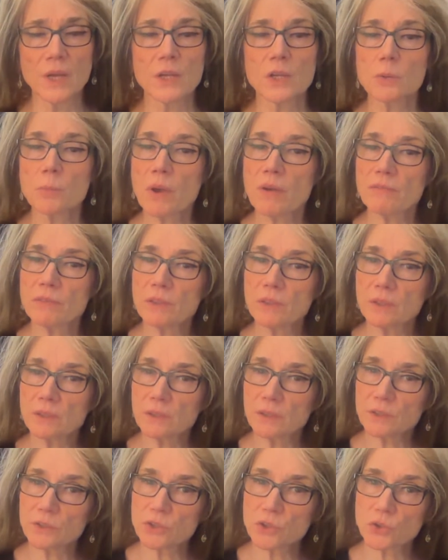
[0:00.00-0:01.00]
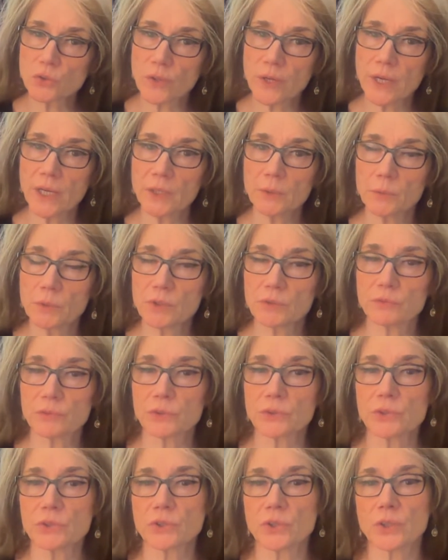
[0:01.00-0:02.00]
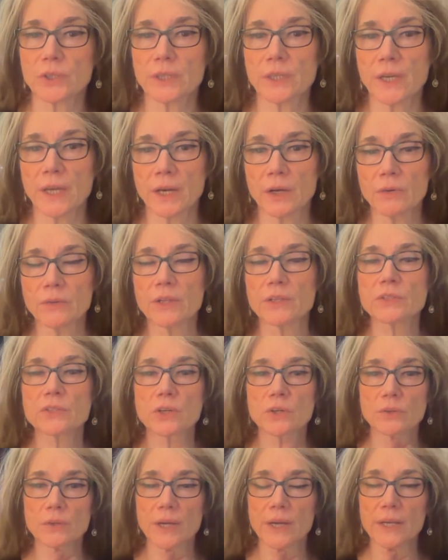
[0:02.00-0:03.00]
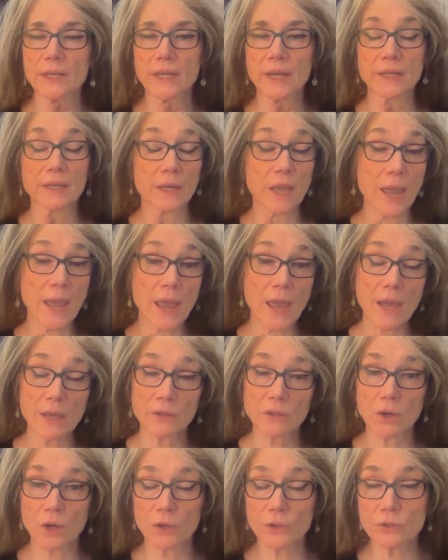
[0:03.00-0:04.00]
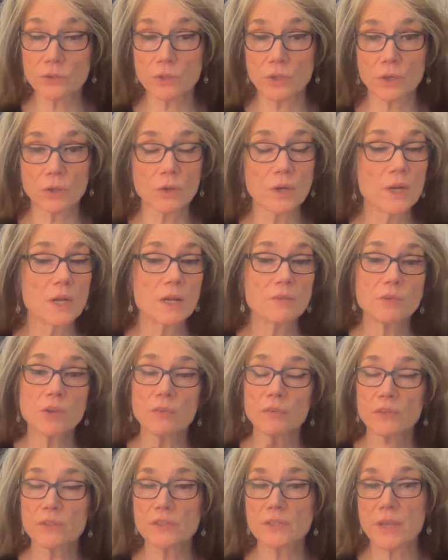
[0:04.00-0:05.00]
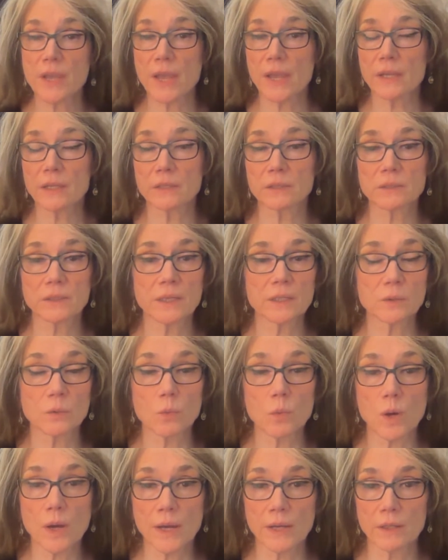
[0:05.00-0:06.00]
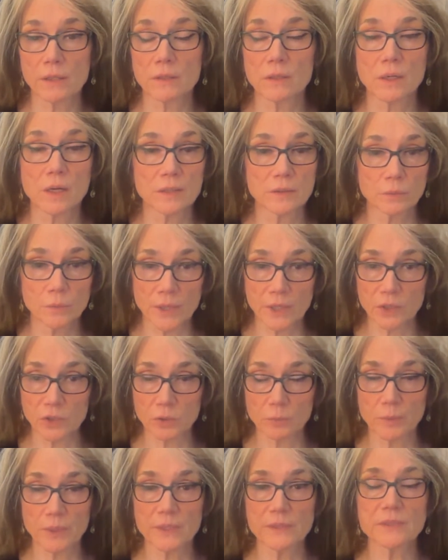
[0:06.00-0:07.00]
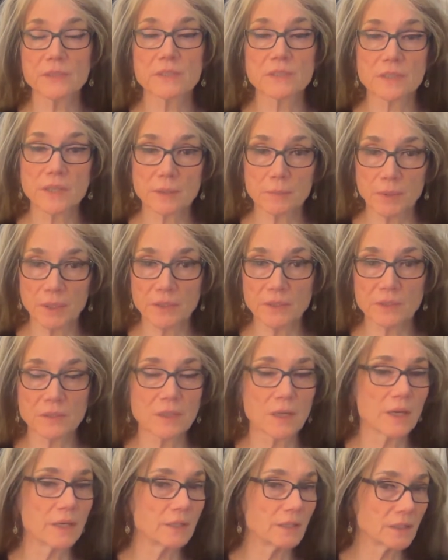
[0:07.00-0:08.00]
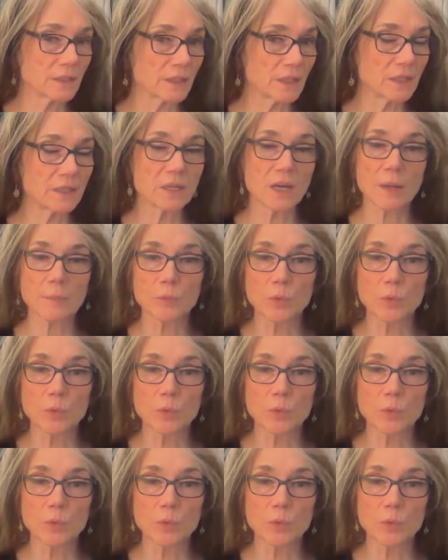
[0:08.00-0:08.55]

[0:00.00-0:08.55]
You might feel a little strain when you're first starting out. That's all right. And also, if you haven't sang in a while on a regular basis, like me tonight, again, I'm